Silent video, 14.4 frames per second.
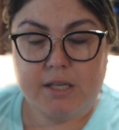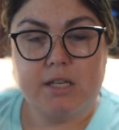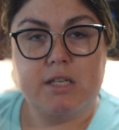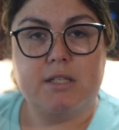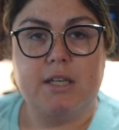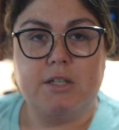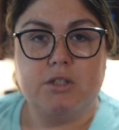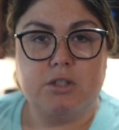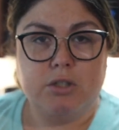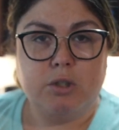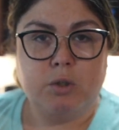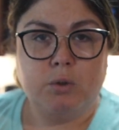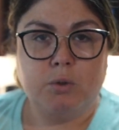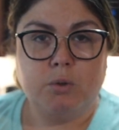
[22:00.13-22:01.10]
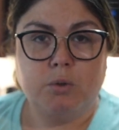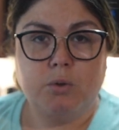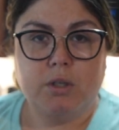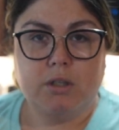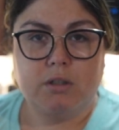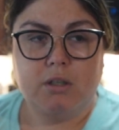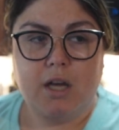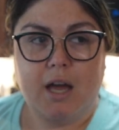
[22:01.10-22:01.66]
is they do
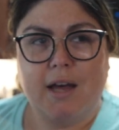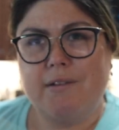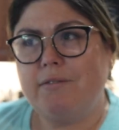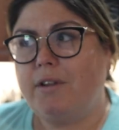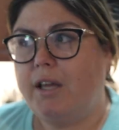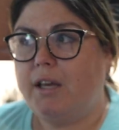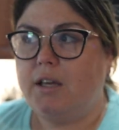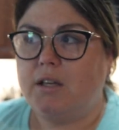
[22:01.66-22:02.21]
have like